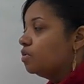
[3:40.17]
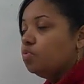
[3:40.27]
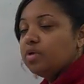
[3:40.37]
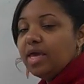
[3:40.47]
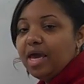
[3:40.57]

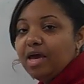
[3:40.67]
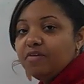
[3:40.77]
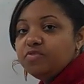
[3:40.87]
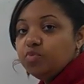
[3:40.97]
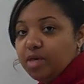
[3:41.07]
we
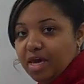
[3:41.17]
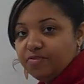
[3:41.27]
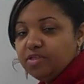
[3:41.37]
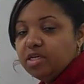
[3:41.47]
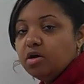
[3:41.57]
have
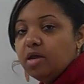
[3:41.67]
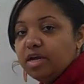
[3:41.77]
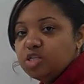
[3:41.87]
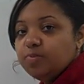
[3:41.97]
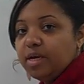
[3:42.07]
to get our
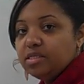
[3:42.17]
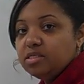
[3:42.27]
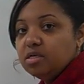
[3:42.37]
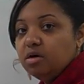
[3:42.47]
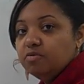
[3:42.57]
x by
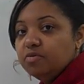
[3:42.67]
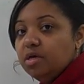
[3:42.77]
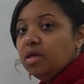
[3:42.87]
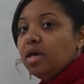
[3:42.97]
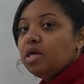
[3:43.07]
itself.
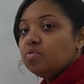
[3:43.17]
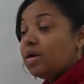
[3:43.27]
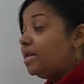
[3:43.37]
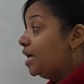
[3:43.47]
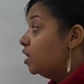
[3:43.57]
And
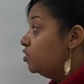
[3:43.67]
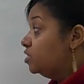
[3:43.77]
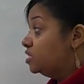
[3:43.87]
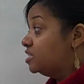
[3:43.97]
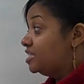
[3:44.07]
right now
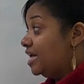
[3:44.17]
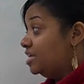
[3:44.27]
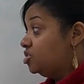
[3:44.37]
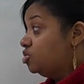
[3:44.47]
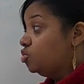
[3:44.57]
it is
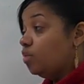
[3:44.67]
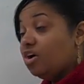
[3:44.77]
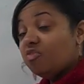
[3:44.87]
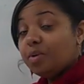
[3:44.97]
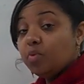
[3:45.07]
attached to
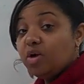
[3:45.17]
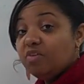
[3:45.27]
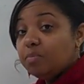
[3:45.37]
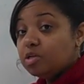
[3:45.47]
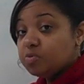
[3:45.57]
12 by way
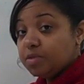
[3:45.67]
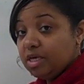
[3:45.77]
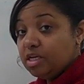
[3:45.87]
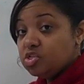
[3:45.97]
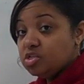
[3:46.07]
of
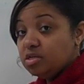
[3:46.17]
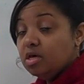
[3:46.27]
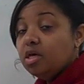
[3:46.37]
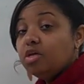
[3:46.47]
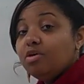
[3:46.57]
multiplication.
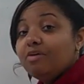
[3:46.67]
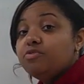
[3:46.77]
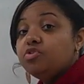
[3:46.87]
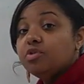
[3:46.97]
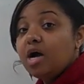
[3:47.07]
You have
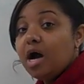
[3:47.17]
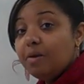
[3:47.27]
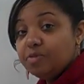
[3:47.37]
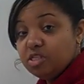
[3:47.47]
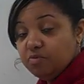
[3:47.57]
to do the
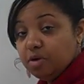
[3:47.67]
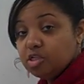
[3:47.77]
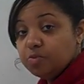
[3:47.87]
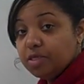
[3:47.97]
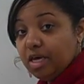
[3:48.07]
opposite of
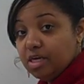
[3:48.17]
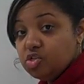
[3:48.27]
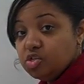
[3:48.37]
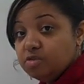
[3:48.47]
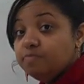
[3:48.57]

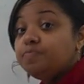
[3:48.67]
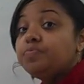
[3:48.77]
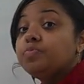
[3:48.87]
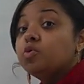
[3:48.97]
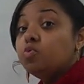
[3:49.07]
multiplication,
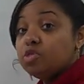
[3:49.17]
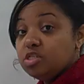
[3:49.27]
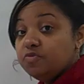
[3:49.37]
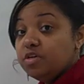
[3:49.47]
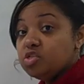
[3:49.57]
which
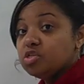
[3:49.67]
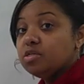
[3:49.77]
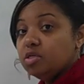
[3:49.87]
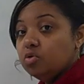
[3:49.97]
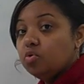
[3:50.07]
is
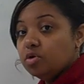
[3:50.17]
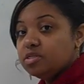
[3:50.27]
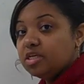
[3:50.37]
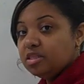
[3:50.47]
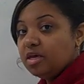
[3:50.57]
division, in order
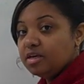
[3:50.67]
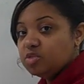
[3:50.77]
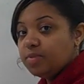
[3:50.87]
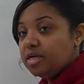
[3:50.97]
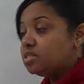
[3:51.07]
to get the
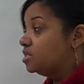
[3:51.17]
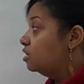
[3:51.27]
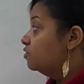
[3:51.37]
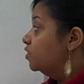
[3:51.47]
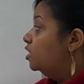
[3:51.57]
x by
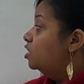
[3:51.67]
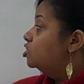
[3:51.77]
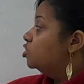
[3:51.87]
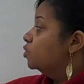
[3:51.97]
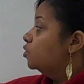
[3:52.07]
itself.
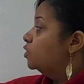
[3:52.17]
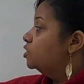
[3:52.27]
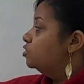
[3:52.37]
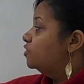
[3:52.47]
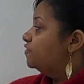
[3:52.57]
So we're going
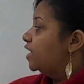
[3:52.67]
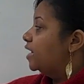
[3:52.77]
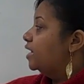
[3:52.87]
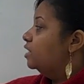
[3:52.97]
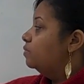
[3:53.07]
to
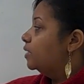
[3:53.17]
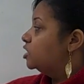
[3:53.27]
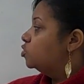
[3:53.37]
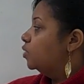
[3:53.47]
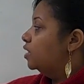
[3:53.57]
divide
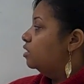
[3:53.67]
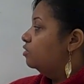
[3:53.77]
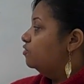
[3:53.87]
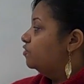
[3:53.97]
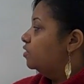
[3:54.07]
by
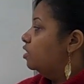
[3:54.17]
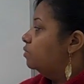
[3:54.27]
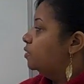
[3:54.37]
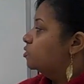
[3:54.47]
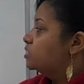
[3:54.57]
12
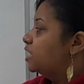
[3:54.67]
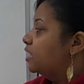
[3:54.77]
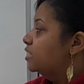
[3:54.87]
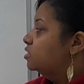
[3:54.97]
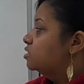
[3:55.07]
on both
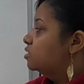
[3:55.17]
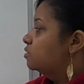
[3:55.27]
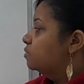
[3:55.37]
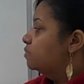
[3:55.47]
sides.